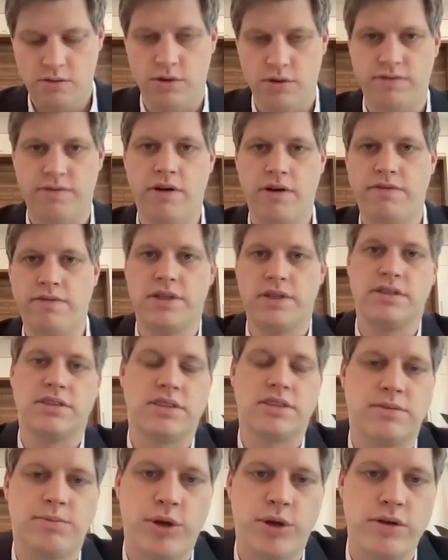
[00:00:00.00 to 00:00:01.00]
often
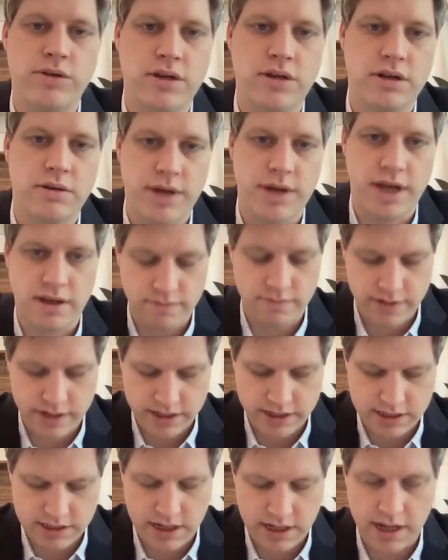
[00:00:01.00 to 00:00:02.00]
spoken about
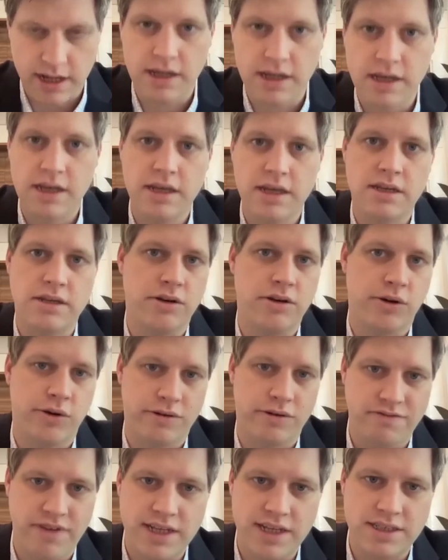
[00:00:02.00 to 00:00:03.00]
this,
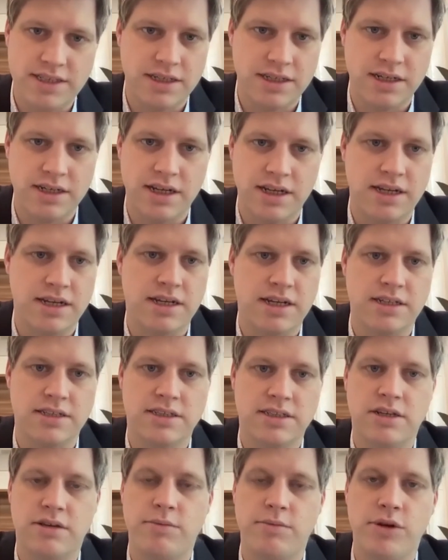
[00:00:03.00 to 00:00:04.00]
investing in these
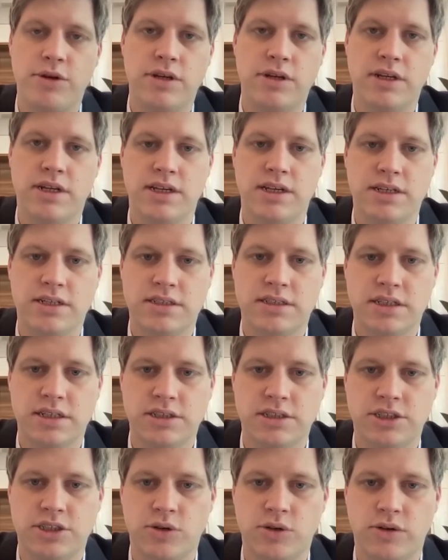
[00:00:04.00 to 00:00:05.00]
communities,
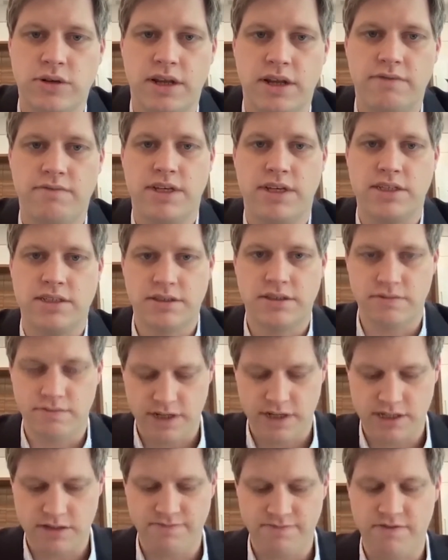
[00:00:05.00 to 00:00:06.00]
ensuring that
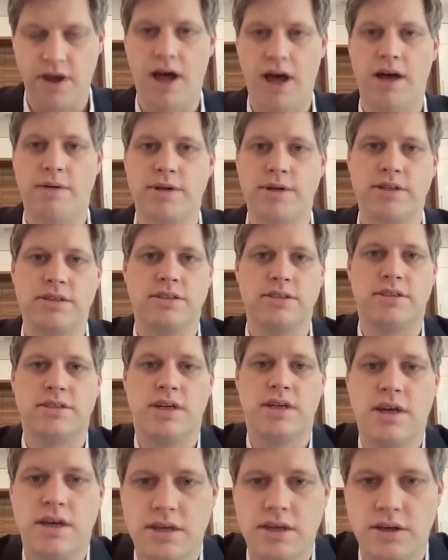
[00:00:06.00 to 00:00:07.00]
these farmers
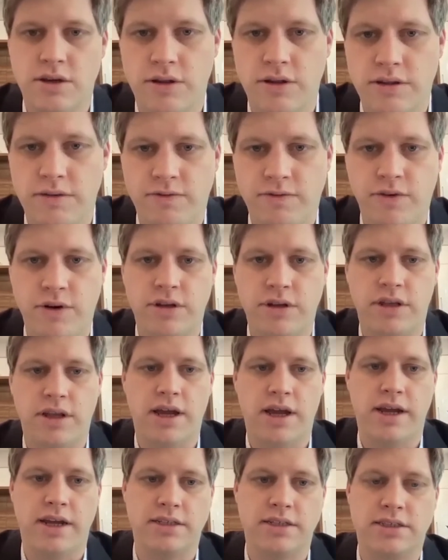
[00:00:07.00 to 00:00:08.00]
on the front
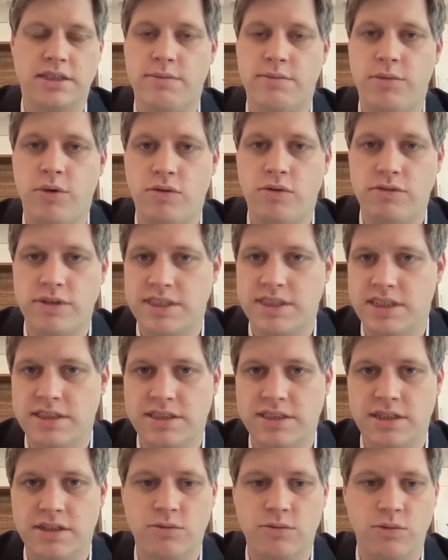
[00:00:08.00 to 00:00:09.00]
lines are more
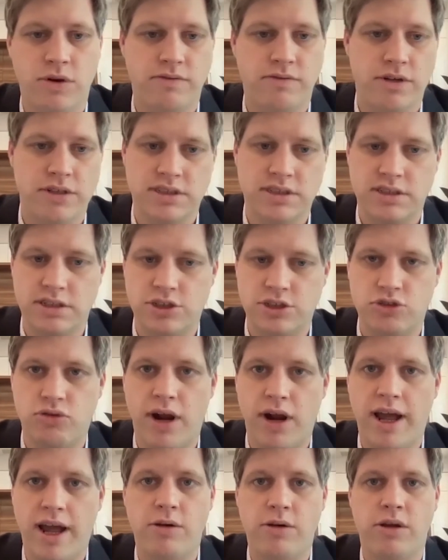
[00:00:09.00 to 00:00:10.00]
resistant, whether it's to
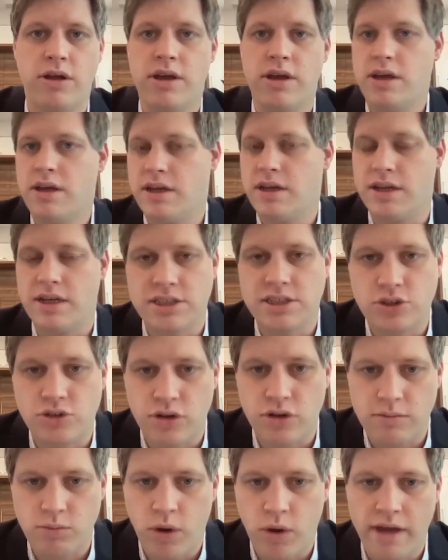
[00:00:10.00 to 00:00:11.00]
drought,
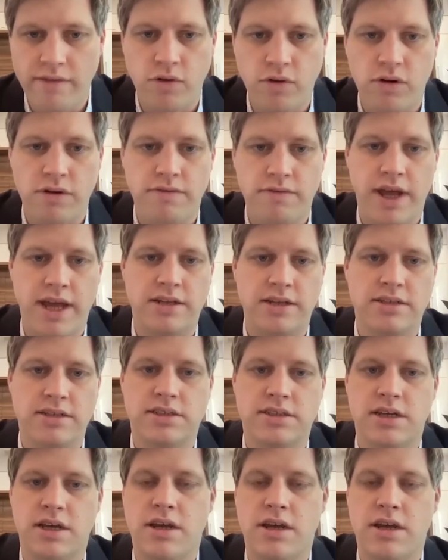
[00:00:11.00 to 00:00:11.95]
extreme weather events,